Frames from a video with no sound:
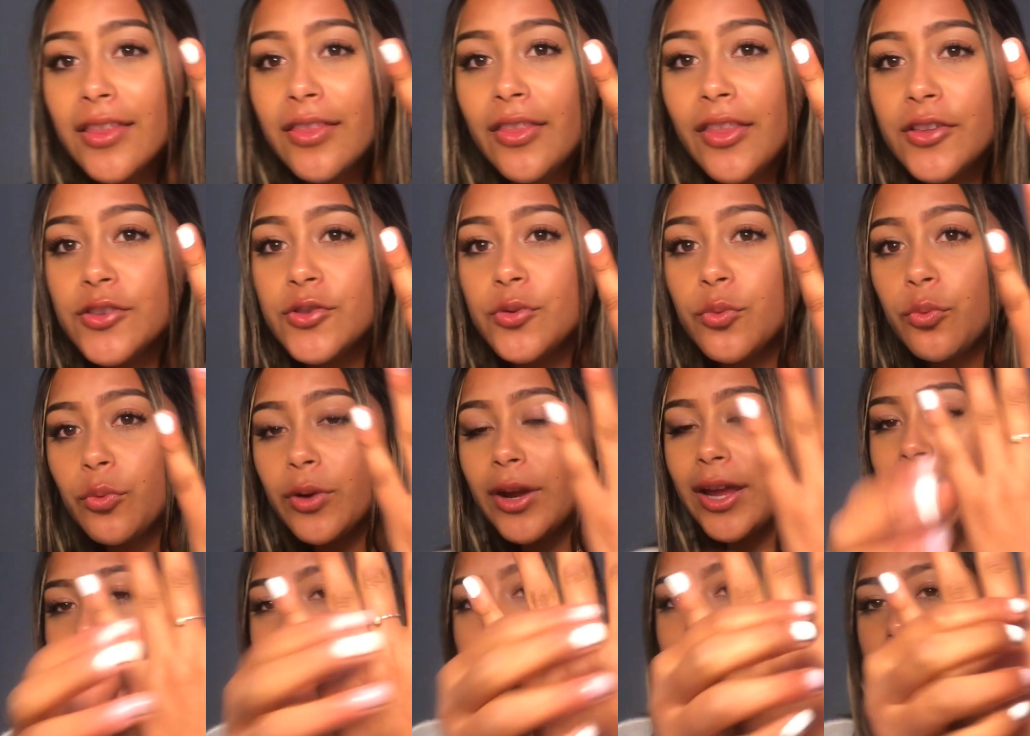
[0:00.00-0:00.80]
This
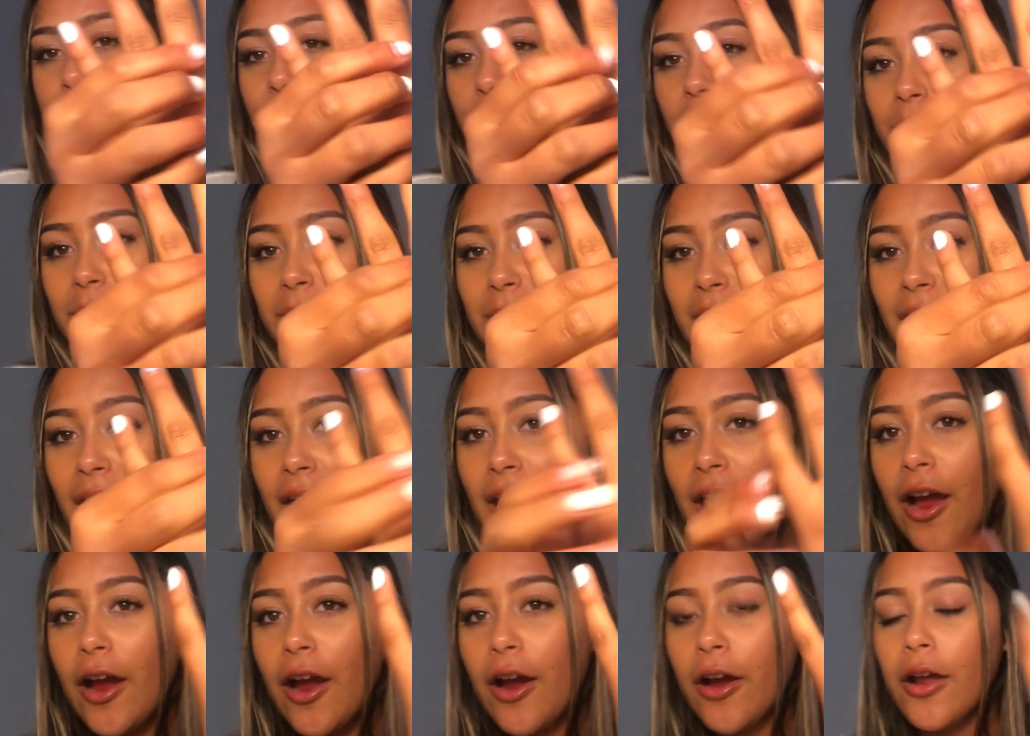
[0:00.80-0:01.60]
ring is from
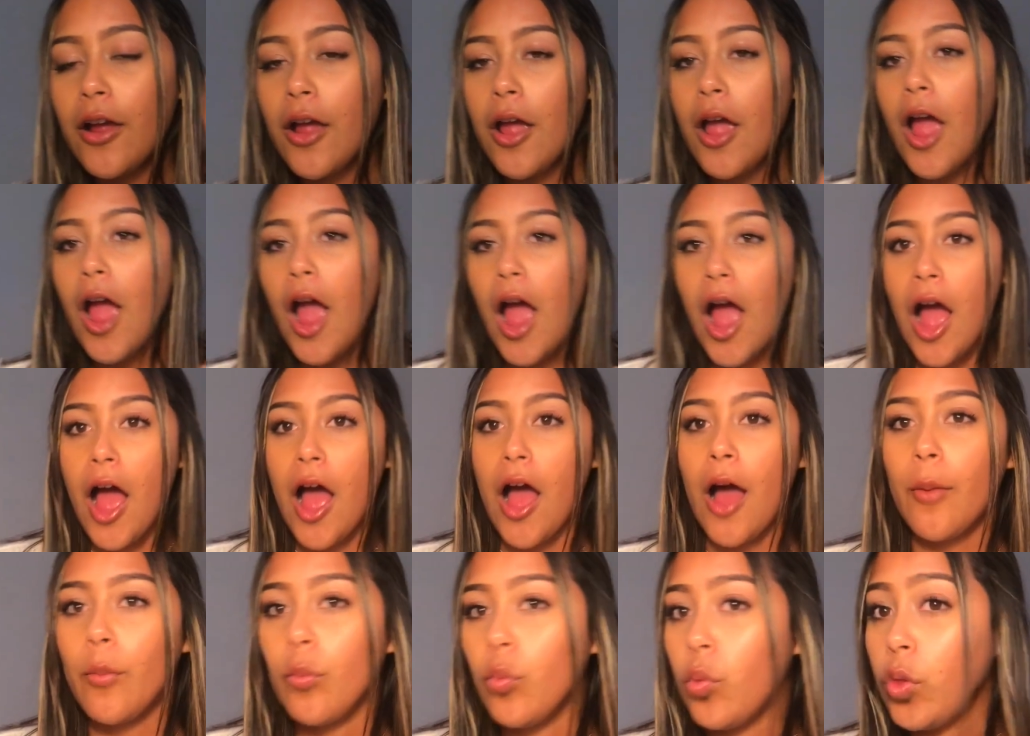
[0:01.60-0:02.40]
there.
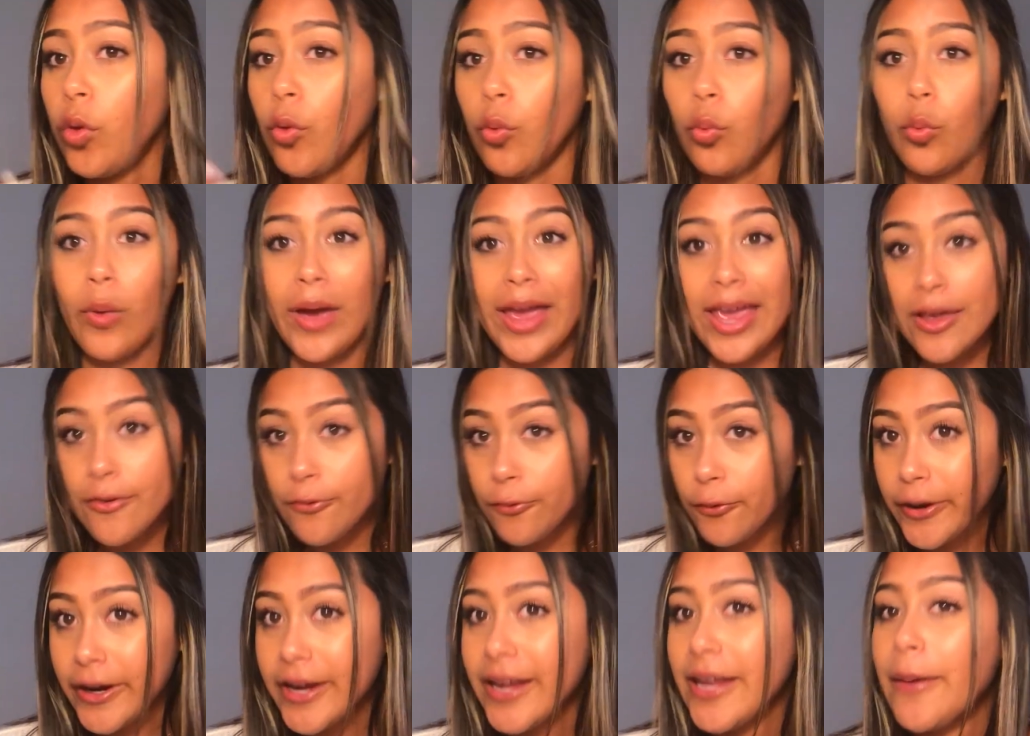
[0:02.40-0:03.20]
The wave
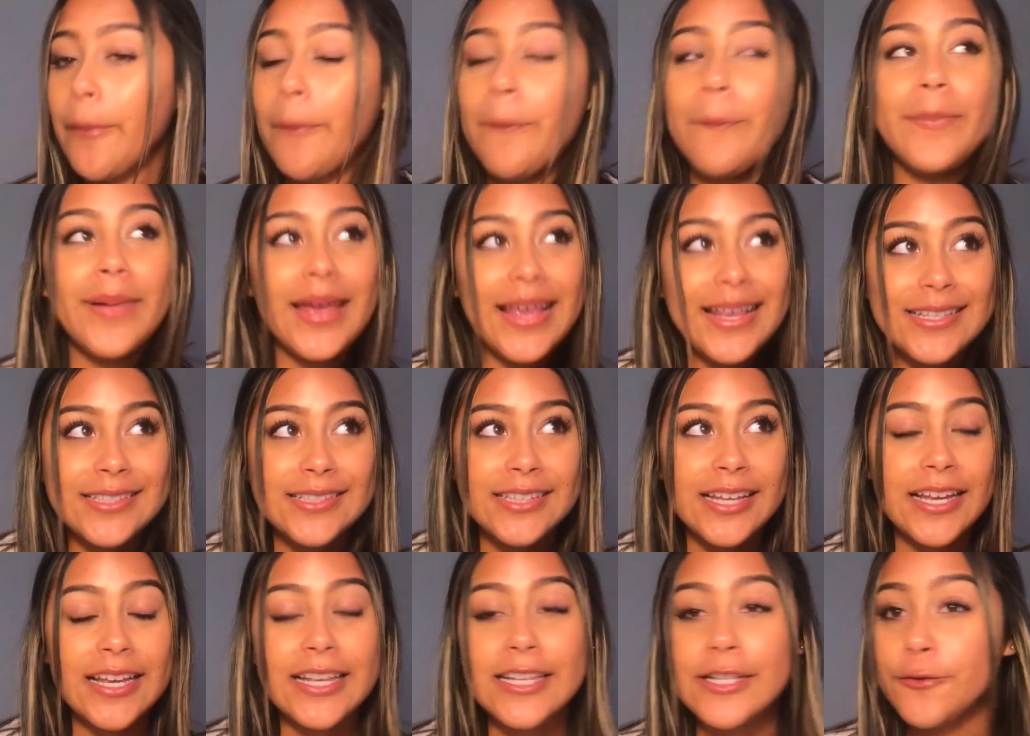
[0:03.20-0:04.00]
ring
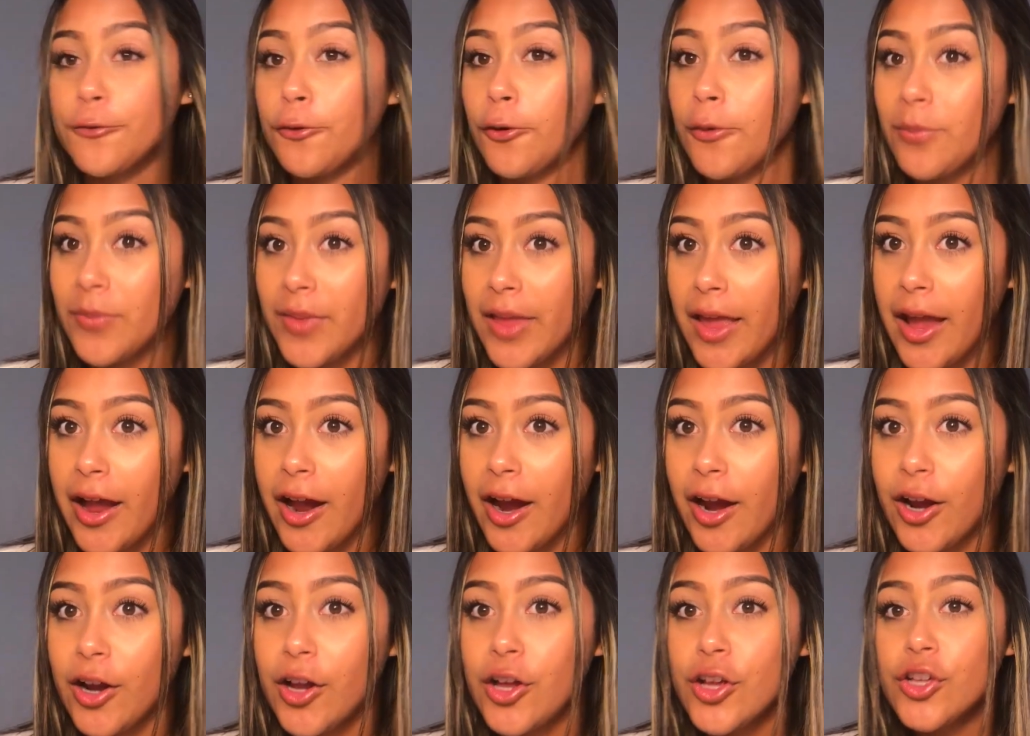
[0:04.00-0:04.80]
basic is from
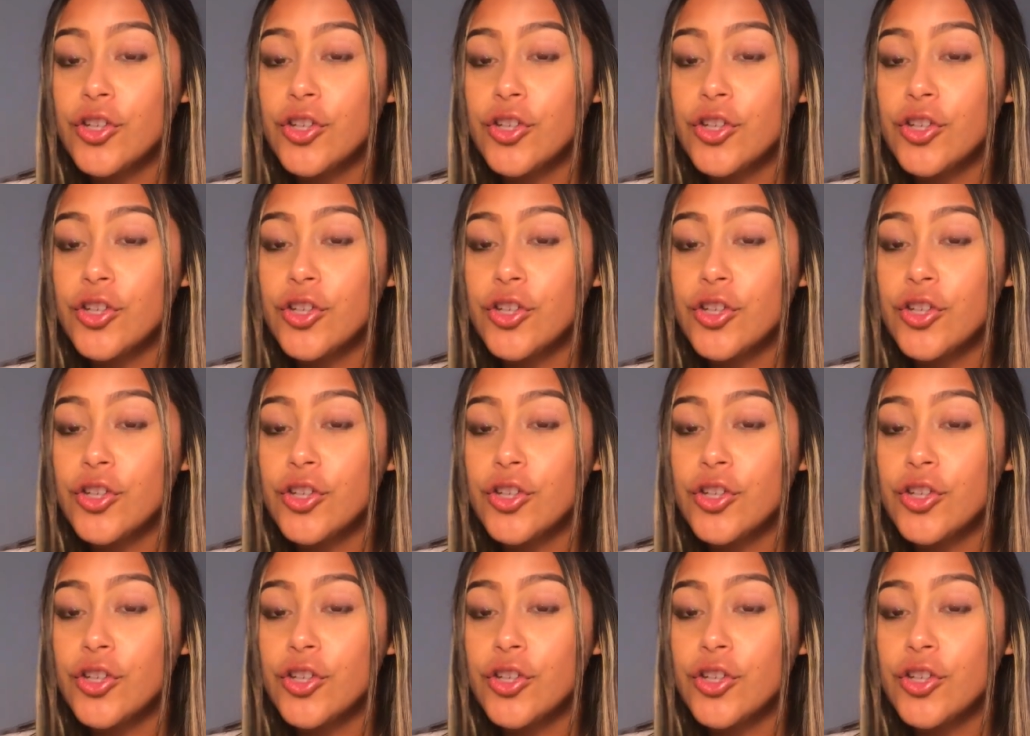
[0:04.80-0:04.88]
there.